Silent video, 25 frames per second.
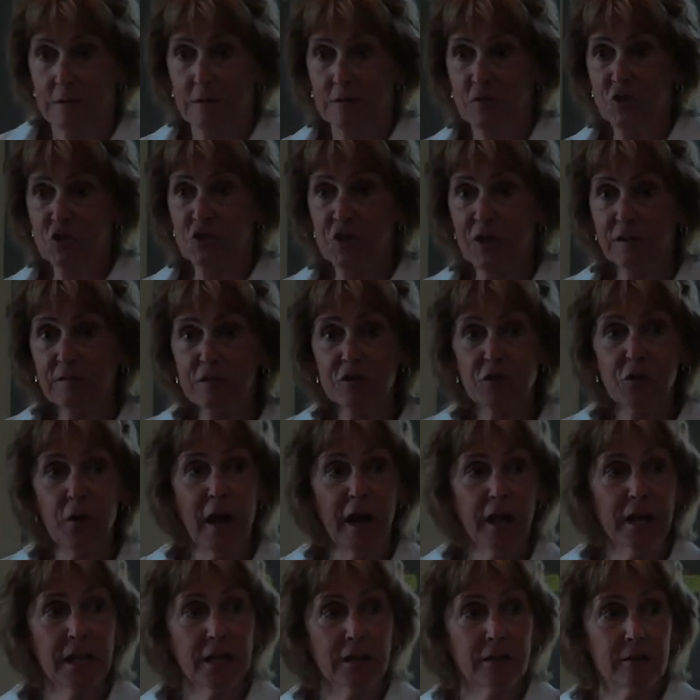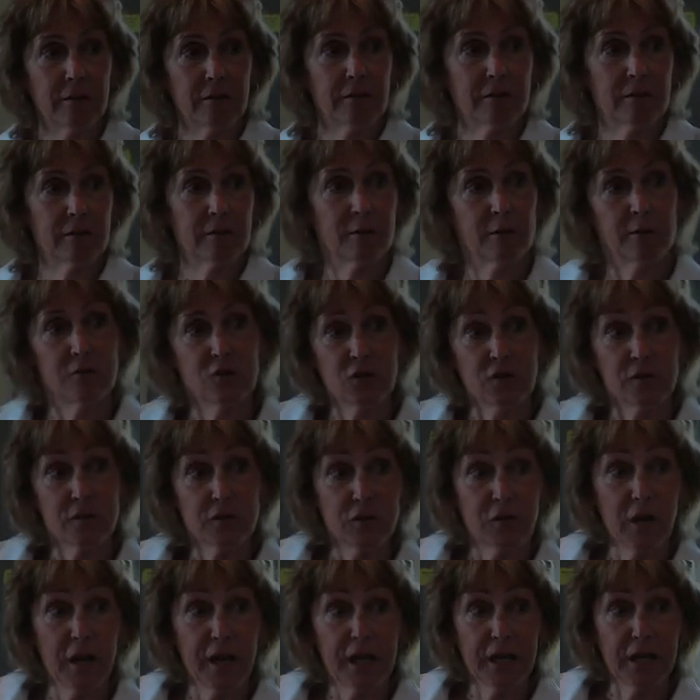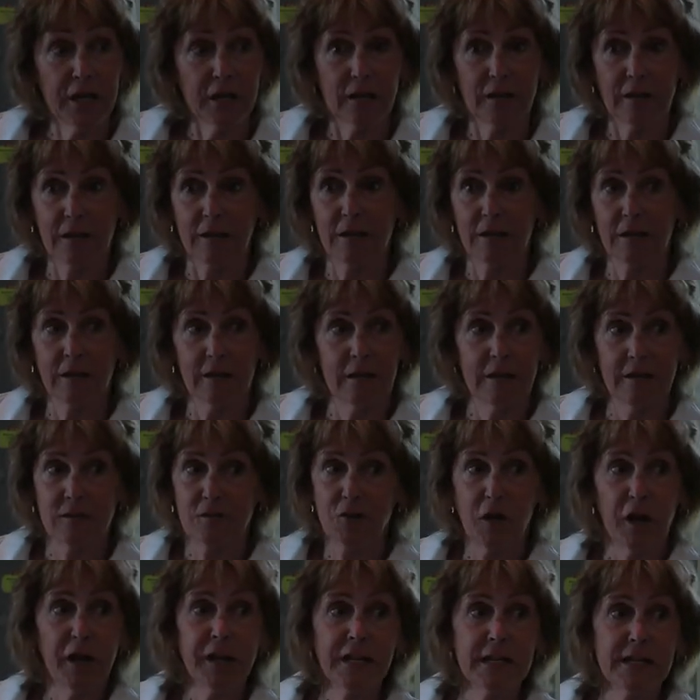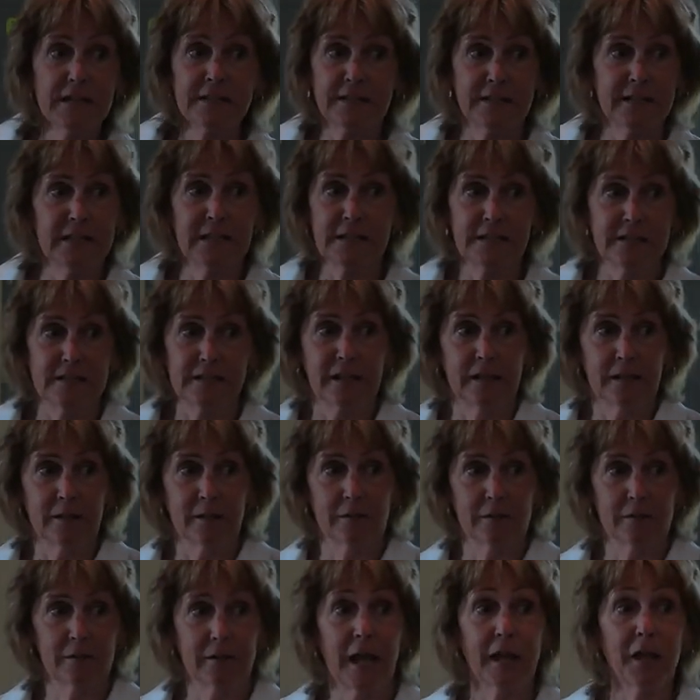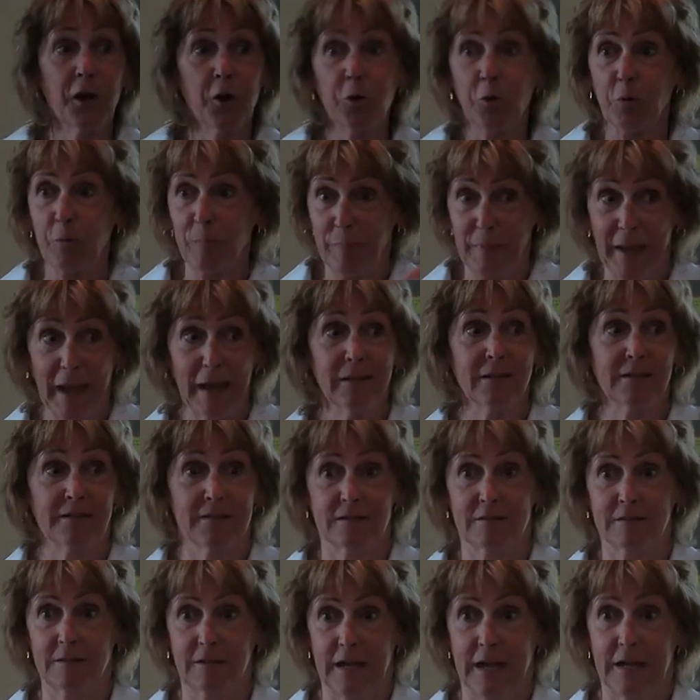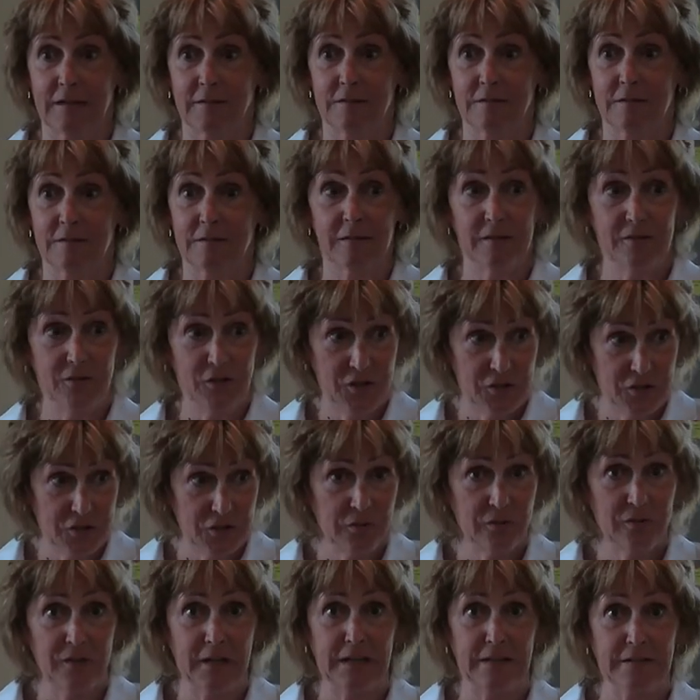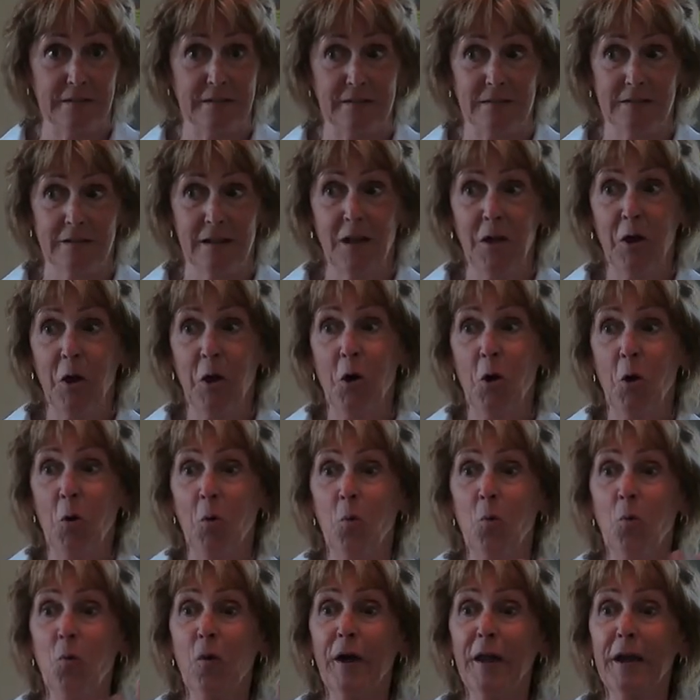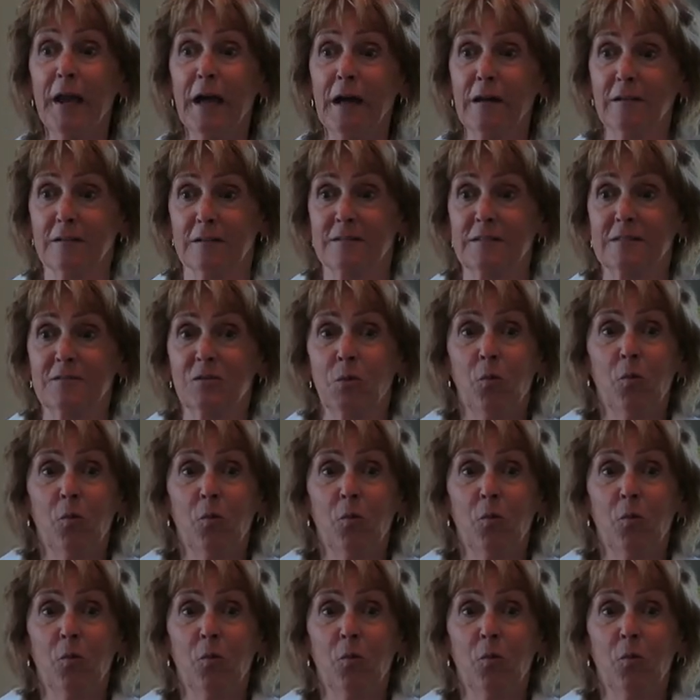Did you ever try it? Not easy, is it? I go to a balance class to do this. What else?